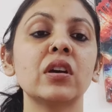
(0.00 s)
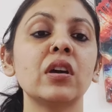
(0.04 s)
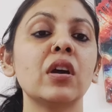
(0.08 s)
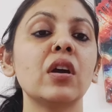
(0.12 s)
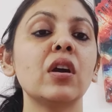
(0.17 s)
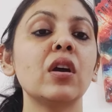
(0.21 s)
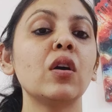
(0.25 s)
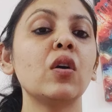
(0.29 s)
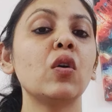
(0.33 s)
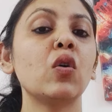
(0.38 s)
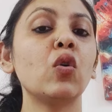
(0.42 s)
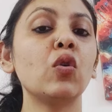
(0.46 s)

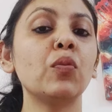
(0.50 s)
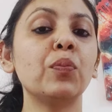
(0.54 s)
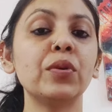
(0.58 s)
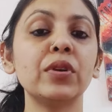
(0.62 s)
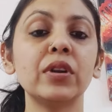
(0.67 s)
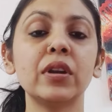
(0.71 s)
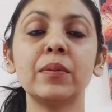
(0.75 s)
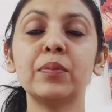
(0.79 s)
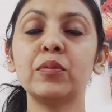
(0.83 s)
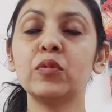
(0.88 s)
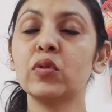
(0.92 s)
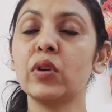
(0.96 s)
open
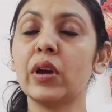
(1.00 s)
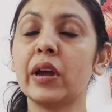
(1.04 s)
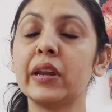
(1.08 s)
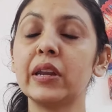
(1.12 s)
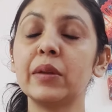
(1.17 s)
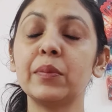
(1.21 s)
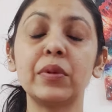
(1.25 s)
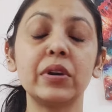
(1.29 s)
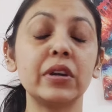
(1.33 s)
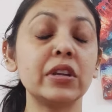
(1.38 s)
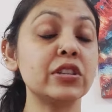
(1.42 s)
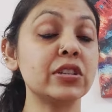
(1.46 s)
up to
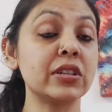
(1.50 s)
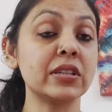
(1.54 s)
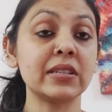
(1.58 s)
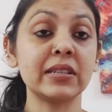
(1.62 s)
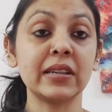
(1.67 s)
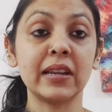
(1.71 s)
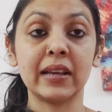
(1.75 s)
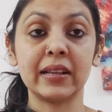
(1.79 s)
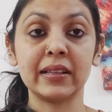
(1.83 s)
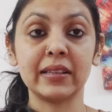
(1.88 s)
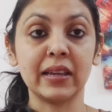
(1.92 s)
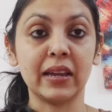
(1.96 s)
anybody just
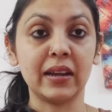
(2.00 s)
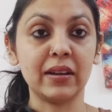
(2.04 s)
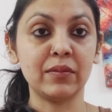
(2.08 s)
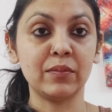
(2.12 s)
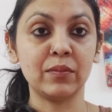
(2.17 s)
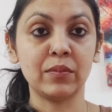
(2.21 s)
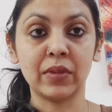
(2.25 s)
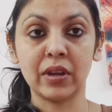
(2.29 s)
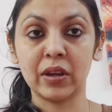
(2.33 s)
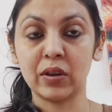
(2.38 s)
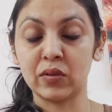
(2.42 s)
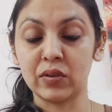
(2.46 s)
like that.
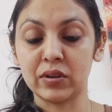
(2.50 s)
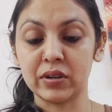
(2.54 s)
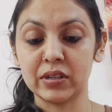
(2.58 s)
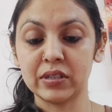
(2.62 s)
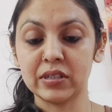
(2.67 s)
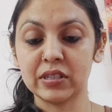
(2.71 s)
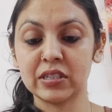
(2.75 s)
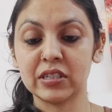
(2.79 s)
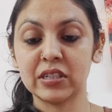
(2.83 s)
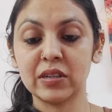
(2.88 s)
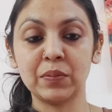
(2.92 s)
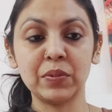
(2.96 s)
My goodness.
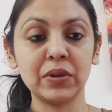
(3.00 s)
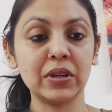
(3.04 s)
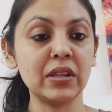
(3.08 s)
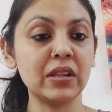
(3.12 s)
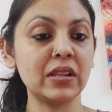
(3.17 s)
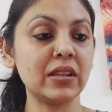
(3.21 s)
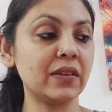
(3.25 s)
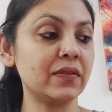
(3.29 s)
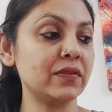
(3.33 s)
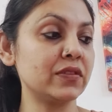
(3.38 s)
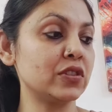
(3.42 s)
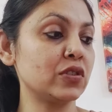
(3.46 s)
Typical
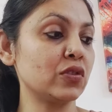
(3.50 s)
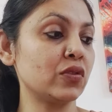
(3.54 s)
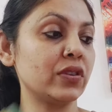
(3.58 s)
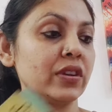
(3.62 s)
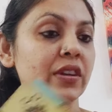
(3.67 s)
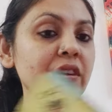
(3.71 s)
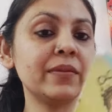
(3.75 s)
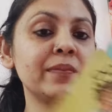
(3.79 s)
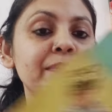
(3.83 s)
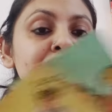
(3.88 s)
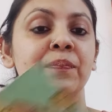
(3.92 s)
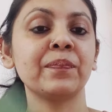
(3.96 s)
love story
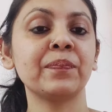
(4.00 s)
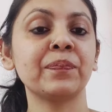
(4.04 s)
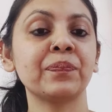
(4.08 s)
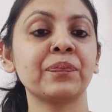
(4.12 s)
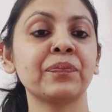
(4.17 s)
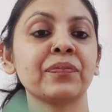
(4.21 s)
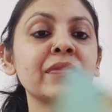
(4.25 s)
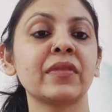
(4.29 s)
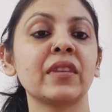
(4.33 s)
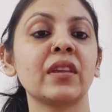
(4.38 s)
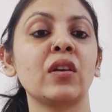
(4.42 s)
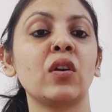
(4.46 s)

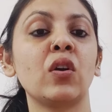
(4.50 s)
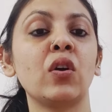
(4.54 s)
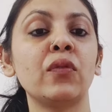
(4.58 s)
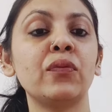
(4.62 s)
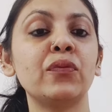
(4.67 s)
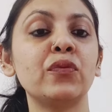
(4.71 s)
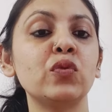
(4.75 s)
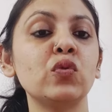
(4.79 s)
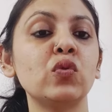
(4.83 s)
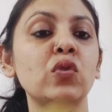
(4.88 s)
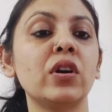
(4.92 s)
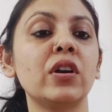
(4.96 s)
of
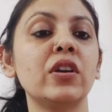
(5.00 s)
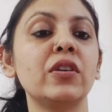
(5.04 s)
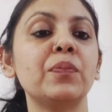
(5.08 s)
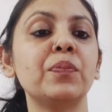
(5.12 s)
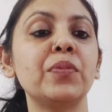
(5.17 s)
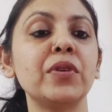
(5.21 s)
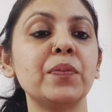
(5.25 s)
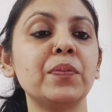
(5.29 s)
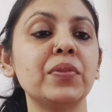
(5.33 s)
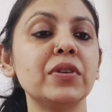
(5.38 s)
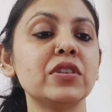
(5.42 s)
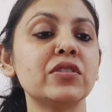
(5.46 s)
two hurt
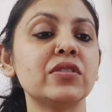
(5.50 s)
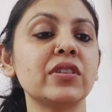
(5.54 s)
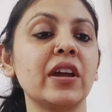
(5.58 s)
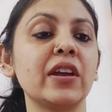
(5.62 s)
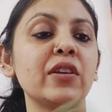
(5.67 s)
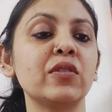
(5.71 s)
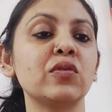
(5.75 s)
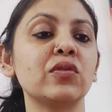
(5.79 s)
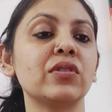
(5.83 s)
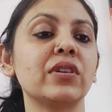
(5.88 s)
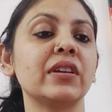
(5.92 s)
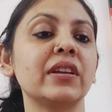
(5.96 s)
people trying to
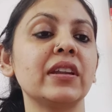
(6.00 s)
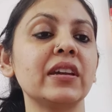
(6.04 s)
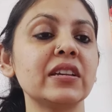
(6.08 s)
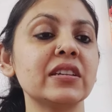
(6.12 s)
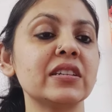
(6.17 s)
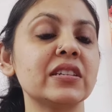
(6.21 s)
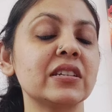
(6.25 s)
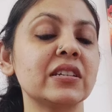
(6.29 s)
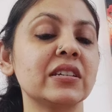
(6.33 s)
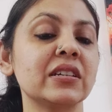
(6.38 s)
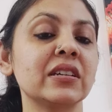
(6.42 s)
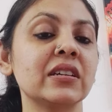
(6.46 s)
connect.
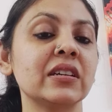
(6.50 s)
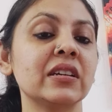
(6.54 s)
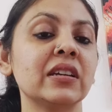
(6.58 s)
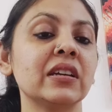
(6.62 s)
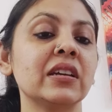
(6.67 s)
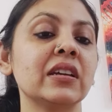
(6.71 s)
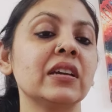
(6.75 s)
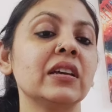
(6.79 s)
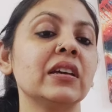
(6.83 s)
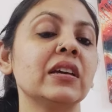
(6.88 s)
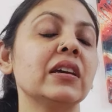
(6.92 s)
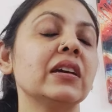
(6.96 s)

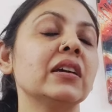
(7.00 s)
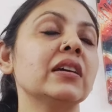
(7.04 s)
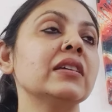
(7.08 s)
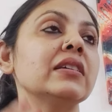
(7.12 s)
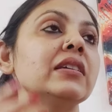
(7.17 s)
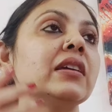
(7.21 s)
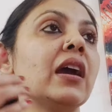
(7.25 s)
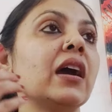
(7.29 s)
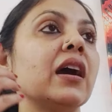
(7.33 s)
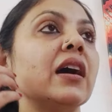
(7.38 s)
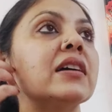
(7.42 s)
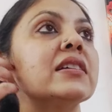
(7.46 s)

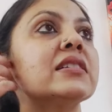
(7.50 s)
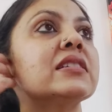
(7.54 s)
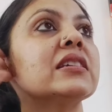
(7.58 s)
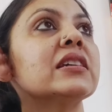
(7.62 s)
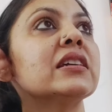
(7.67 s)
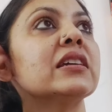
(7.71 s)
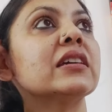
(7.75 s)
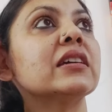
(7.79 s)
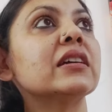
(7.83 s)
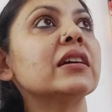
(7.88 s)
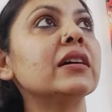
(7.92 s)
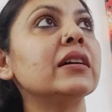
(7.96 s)
Yeah,
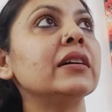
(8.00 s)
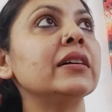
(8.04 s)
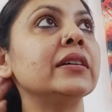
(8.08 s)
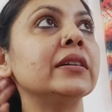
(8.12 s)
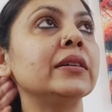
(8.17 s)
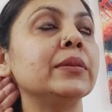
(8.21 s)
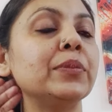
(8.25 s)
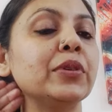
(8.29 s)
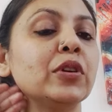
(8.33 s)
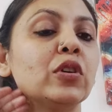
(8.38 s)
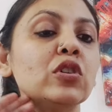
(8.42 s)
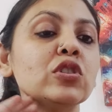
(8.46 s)
see,
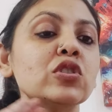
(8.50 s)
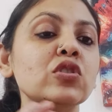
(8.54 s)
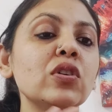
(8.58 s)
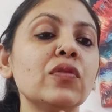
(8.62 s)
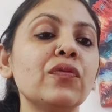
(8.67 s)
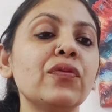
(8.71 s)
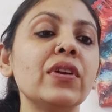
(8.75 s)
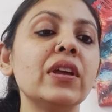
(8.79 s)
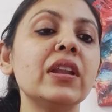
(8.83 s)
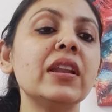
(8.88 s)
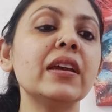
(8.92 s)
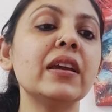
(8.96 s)
because you're
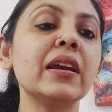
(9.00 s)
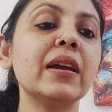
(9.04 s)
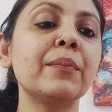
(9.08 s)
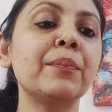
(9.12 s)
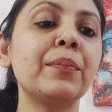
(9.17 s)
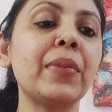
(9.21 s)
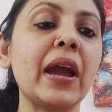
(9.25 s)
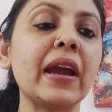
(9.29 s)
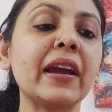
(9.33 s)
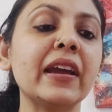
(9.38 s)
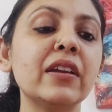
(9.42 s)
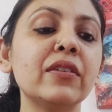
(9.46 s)
feeling
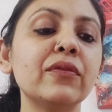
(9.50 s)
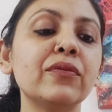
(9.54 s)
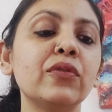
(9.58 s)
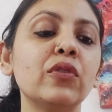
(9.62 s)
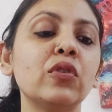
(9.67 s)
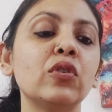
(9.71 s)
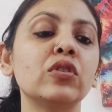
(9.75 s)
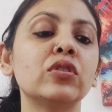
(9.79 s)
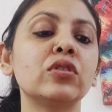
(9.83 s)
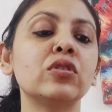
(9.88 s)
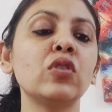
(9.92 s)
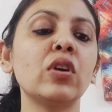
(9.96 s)
back and
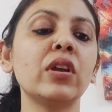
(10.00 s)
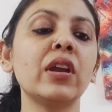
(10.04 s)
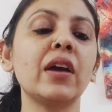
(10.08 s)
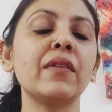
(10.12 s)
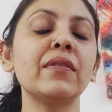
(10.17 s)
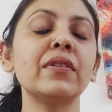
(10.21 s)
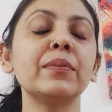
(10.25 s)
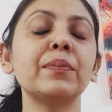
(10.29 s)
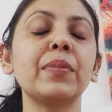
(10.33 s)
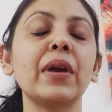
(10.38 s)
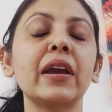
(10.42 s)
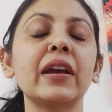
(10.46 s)
forth, you're having
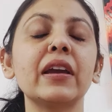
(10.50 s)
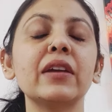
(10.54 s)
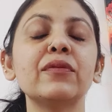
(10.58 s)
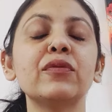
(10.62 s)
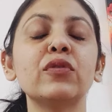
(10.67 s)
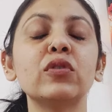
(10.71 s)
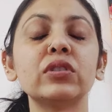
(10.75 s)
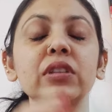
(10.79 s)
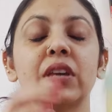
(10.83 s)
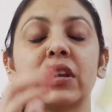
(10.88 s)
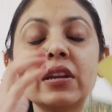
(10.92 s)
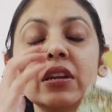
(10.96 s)
back and forth
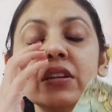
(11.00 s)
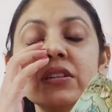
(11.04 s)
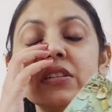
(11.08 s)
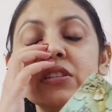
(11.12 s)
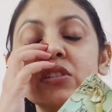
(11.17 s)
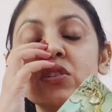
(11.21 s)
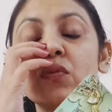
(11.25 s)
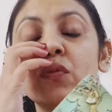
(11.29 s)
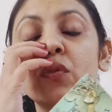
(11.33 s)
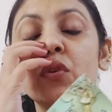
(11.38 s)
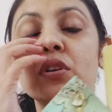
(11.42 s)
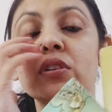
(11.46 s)
energies
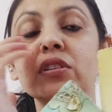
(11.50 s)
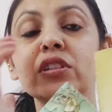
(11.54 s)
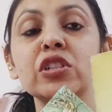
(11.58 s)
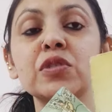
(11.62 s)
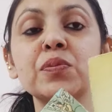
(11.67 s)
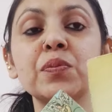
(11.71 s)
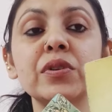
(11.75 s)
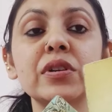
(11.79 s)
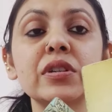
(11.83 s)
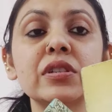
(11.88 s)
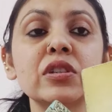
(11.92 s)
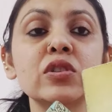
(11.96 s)
towards this
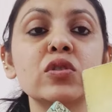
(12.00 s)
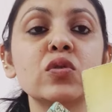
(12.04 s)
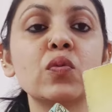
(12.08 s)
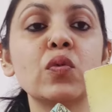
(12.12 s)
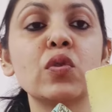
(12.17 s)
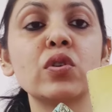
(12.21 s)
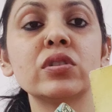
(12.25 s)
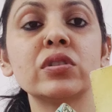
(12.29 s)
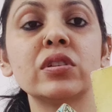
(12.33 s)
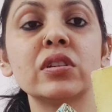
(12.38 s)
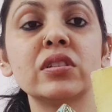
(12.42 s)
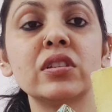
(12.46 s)
person, towards
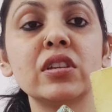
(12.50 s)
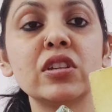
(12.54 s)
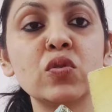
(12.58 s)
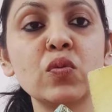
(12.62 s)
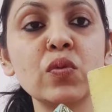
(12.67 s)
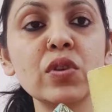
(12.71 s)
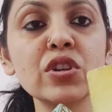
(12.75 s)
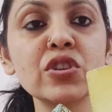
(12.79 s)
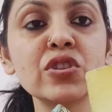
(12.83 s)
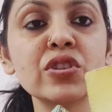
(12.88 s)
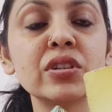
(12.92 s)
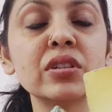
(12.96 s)
the
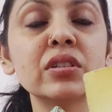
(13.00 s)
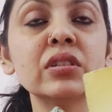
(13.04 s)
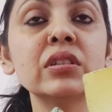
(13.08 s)
situation.